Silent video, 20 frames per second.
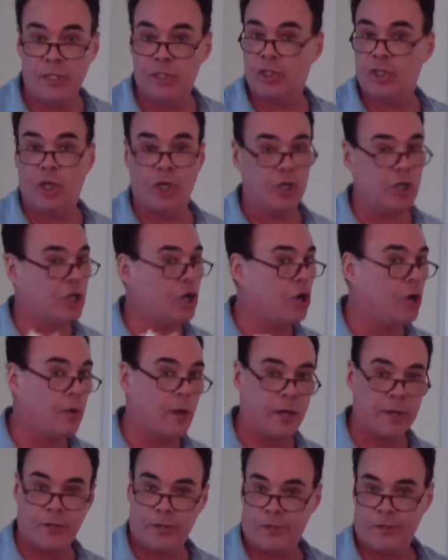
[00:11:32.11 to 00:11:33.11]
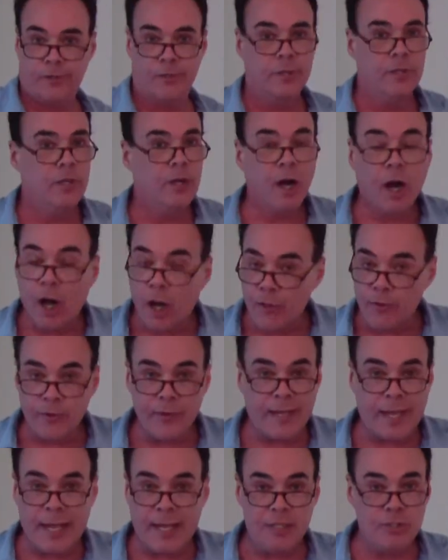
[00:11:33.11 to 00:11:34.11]
It's going to go under
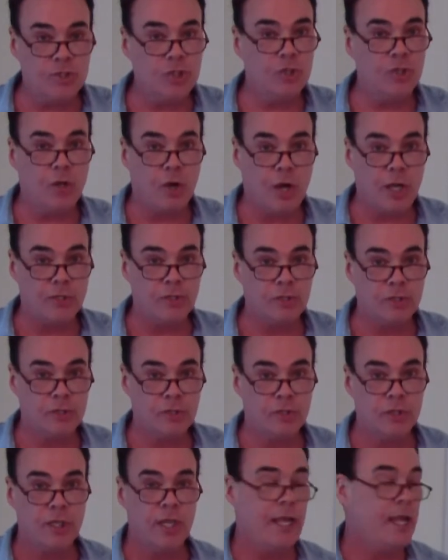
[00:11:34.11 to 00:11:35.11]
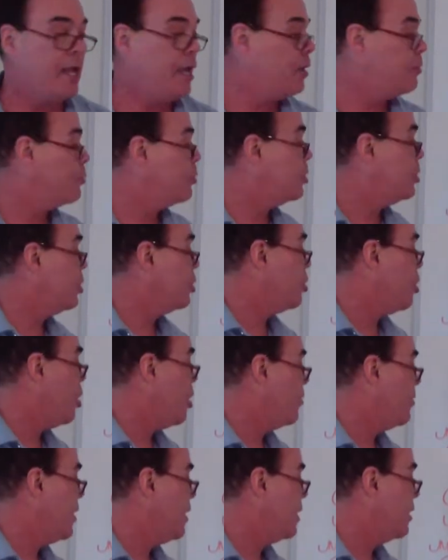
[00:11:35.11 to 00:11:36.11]
other gains and losses, and we're going to
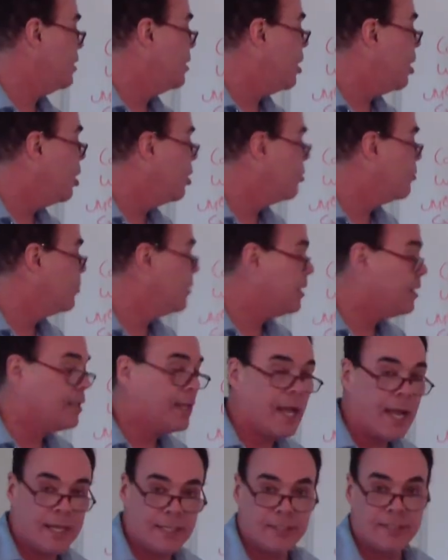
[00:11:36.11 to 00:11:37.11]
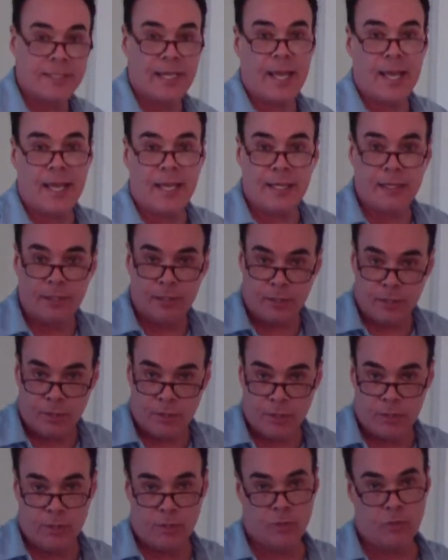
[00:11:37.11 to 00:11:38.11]
call that an unrealized gain
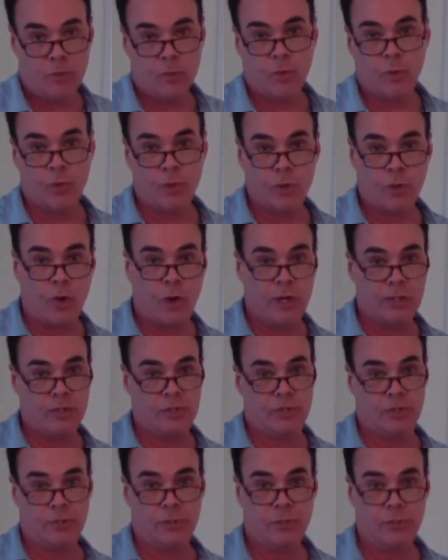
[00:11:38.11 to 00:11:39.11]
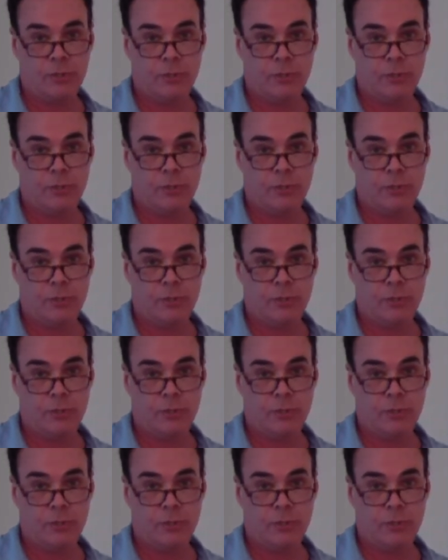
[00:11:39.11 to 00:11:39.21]
or loss.